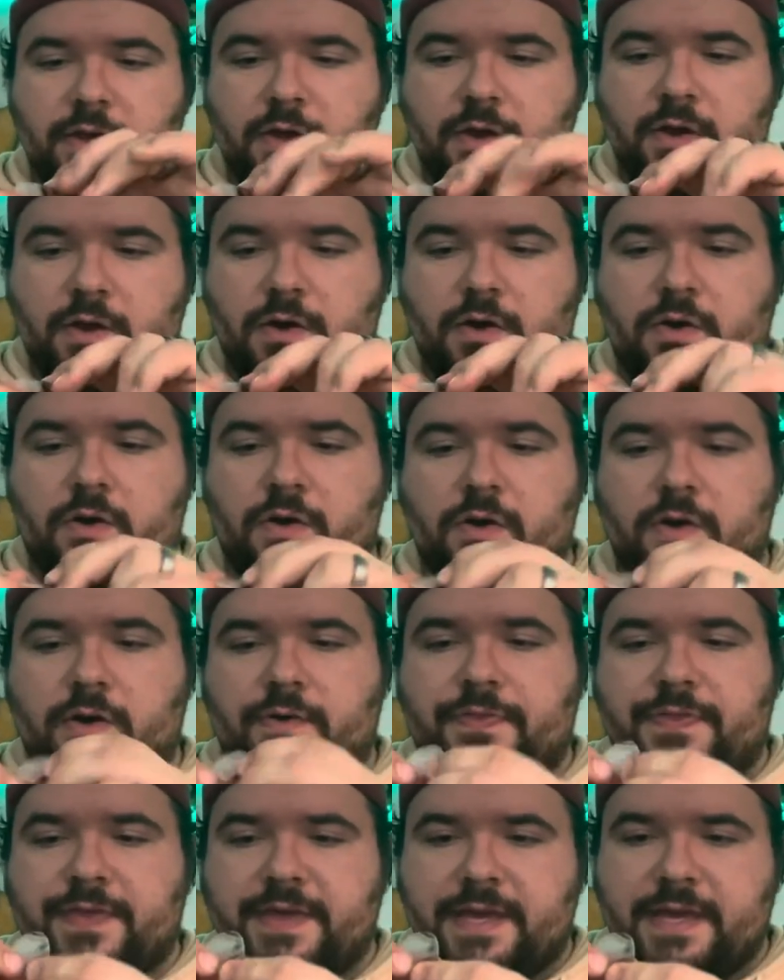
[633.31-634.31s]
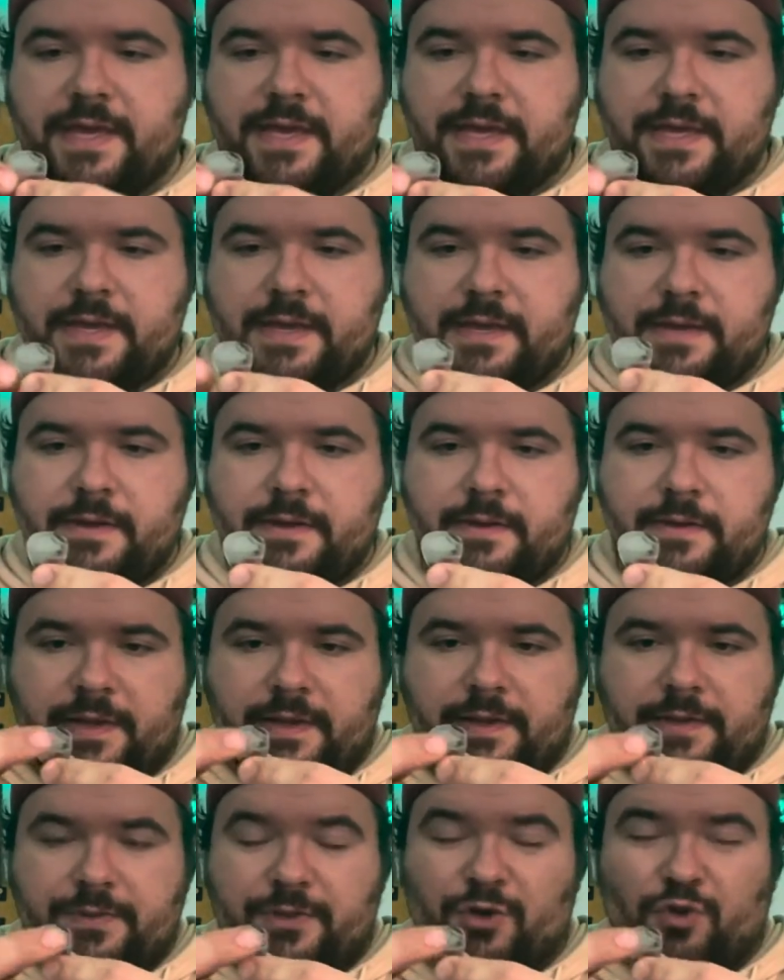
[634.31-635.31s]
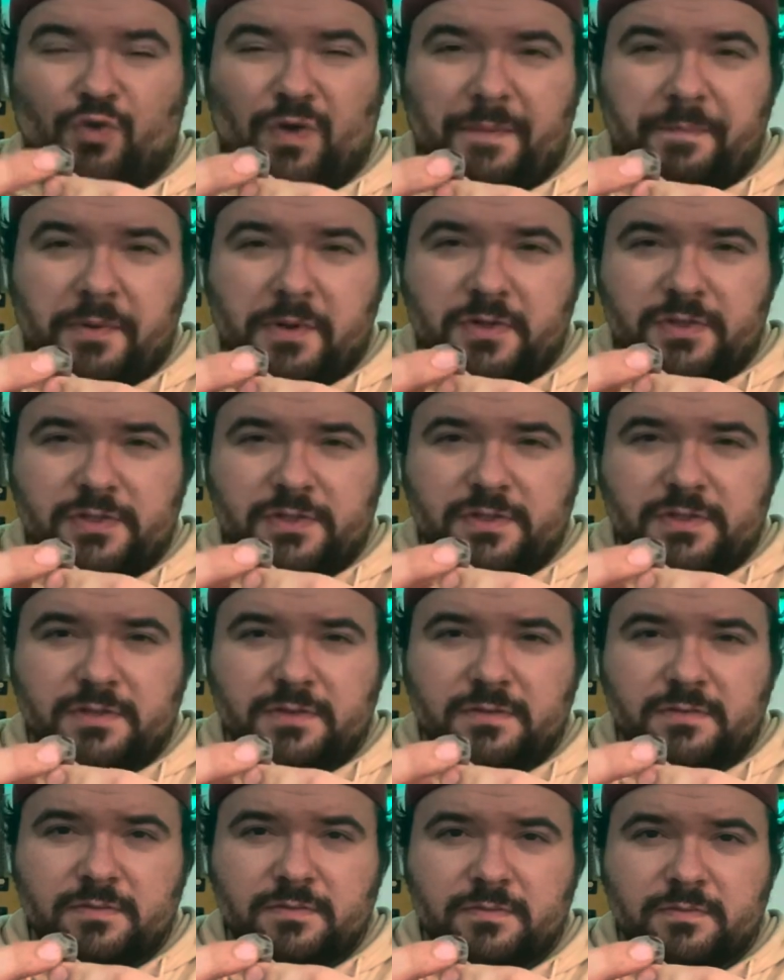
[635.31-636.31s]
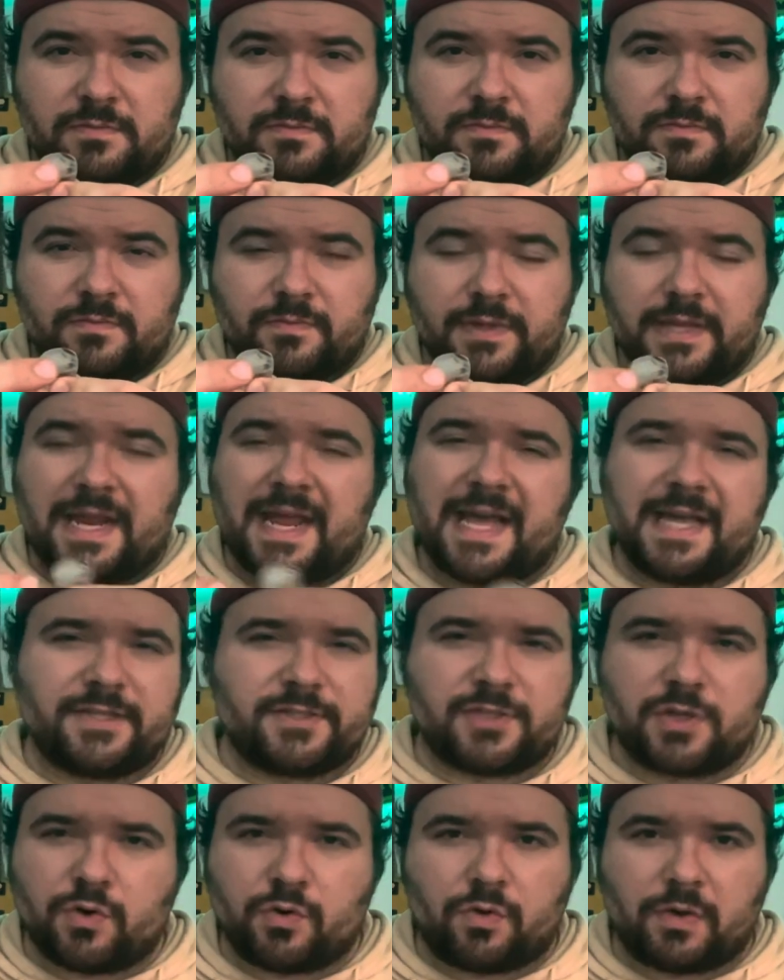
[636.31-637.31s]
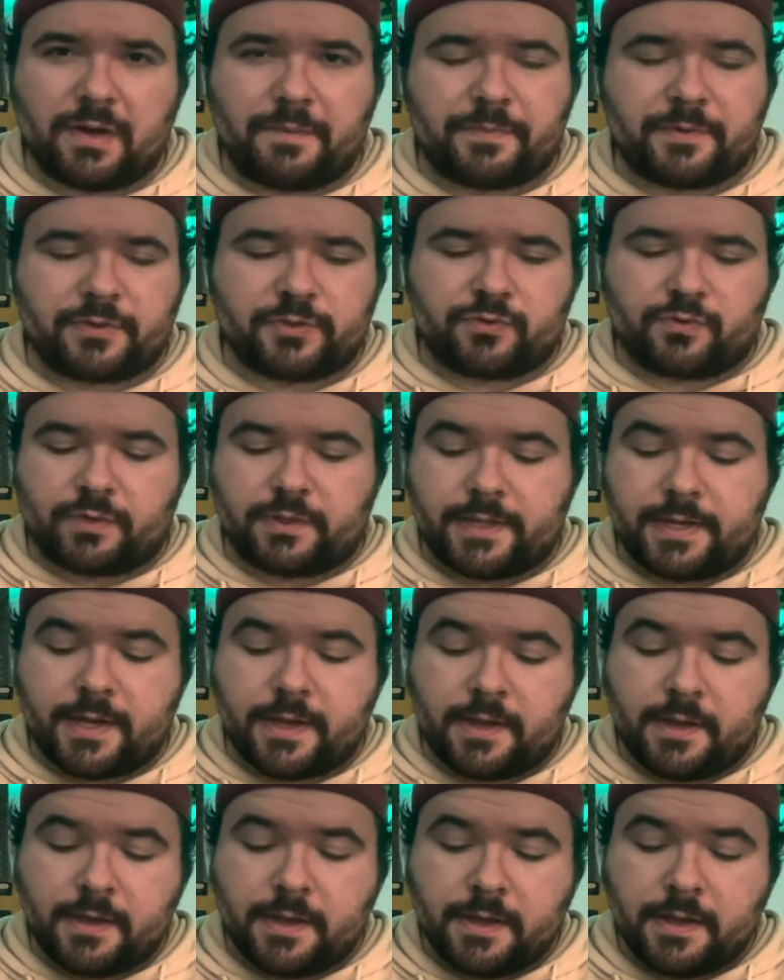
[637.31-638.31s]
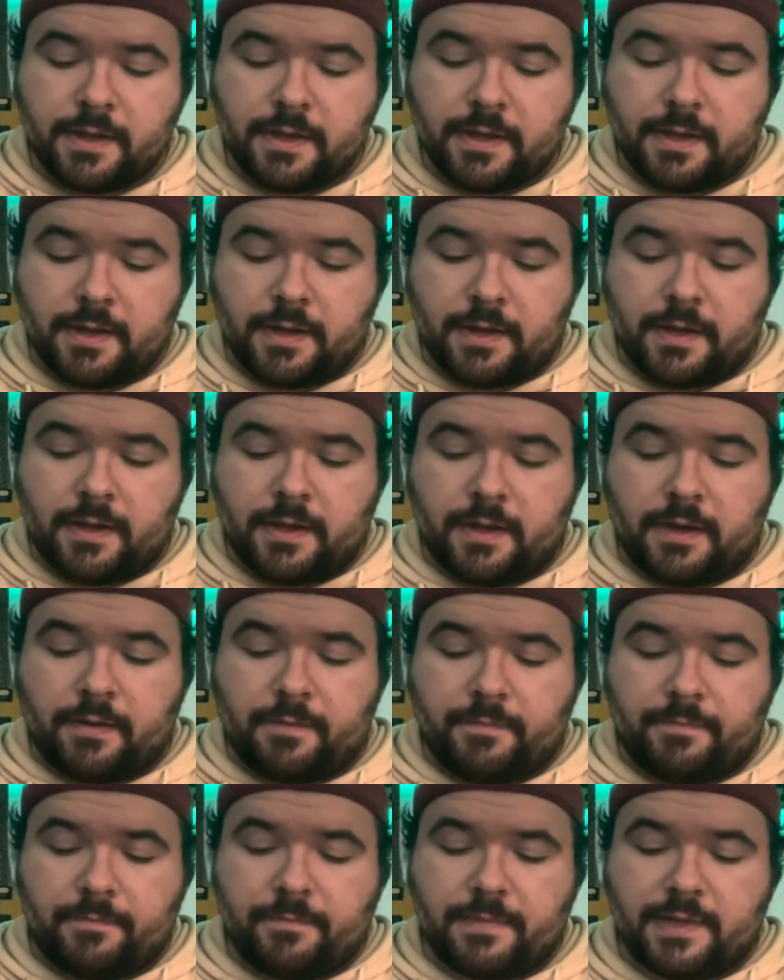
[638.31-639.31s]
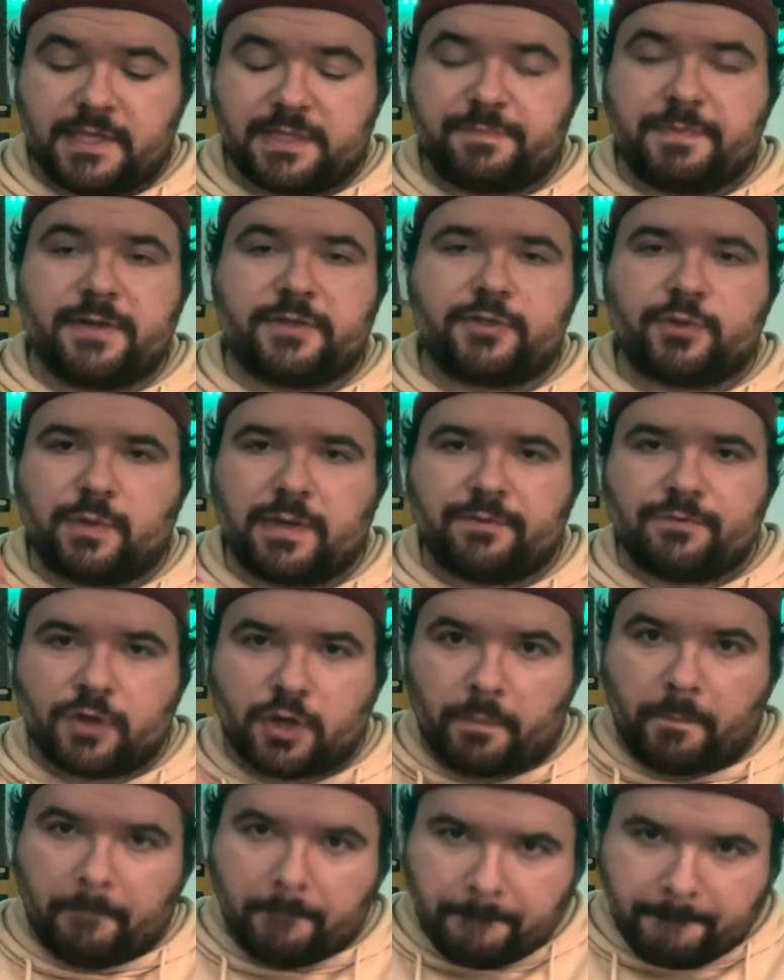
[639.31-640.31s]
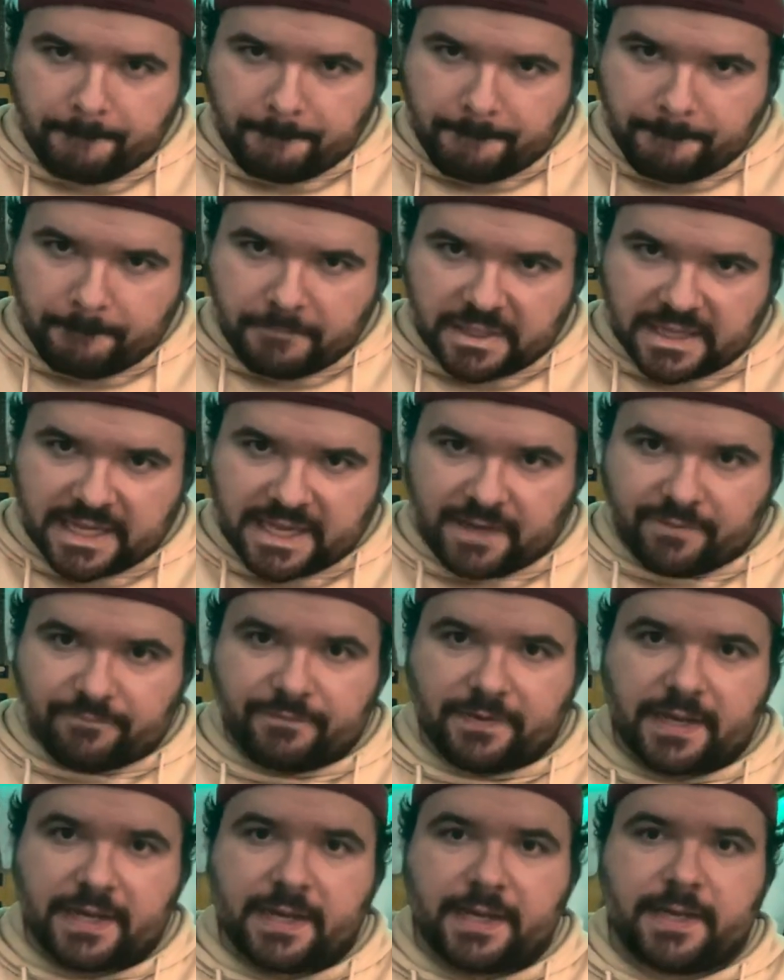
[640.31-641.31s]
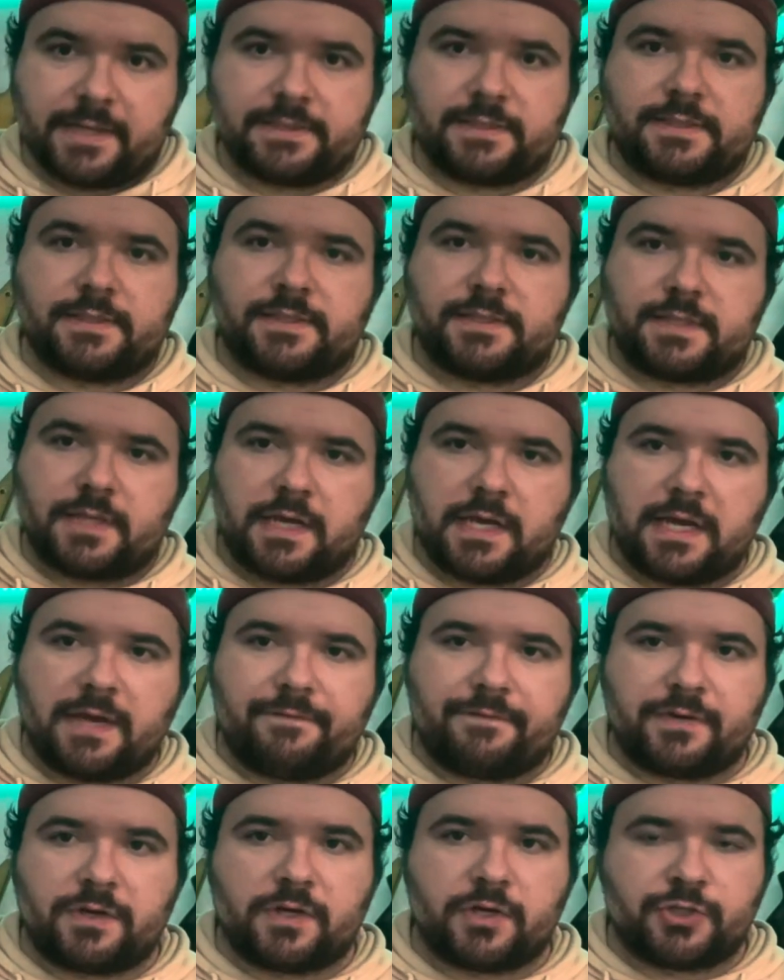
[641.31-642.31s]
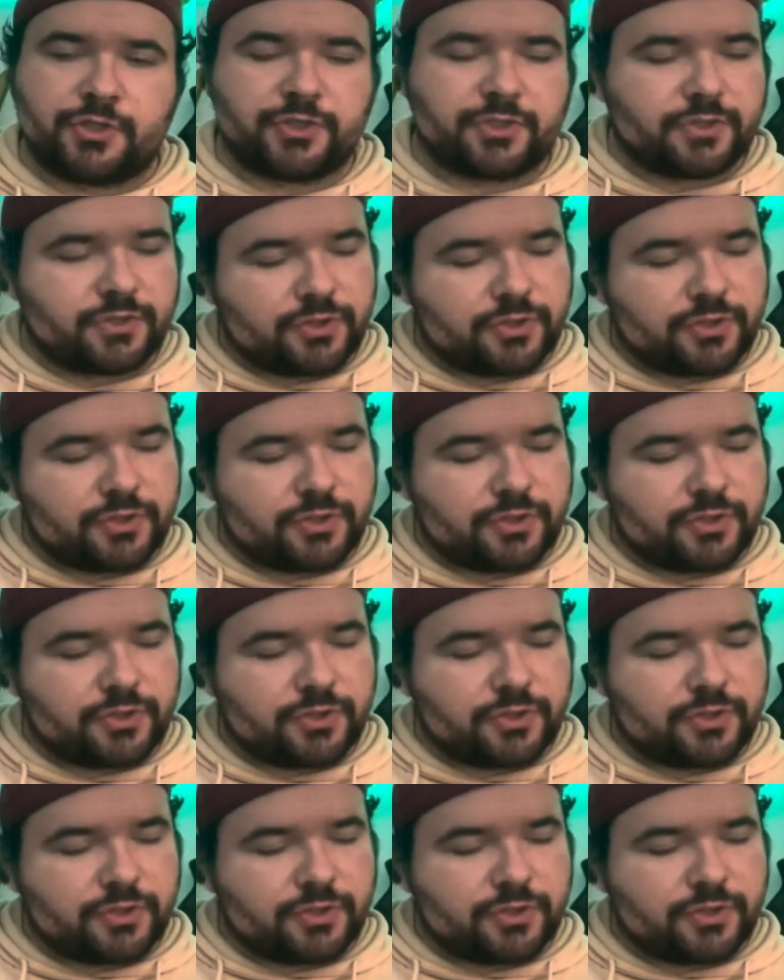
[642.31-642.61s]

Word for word: are the the grippers. It has no grippers, really. Um, especially whenever you're playing fast and stuff and you're just...